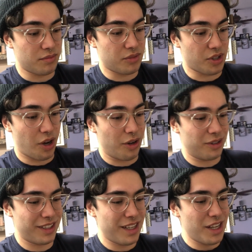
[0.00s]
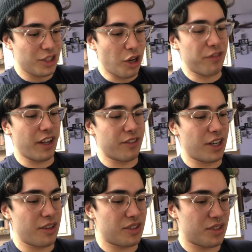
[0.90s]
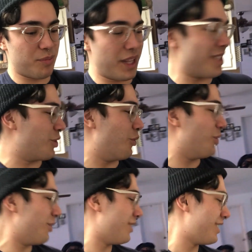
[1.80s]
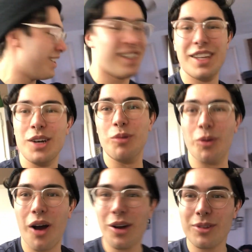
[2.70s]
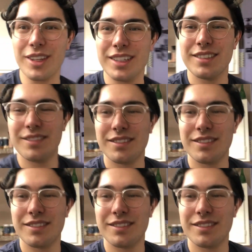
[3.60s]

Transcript: So, no flavor notes, but that's cool. We'll rock with it.